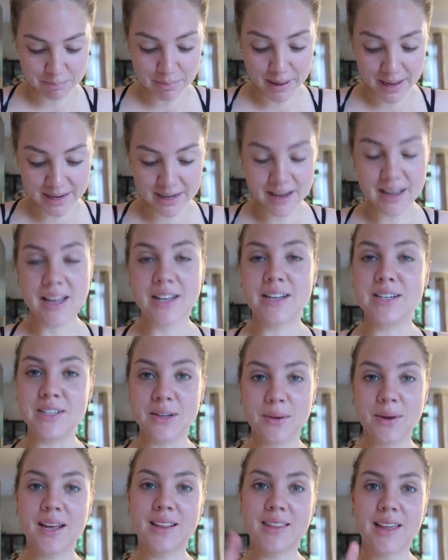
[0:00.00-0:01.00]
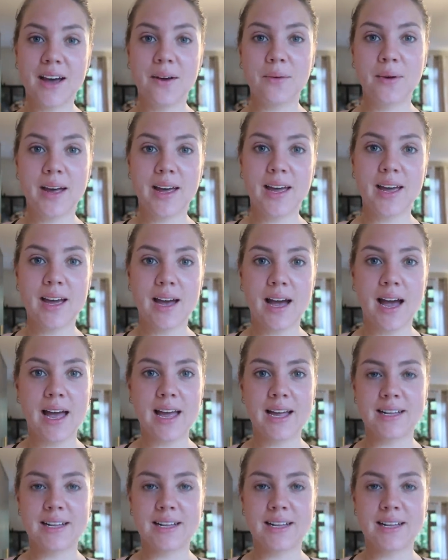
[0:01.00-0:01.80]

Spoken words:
But doing it that way,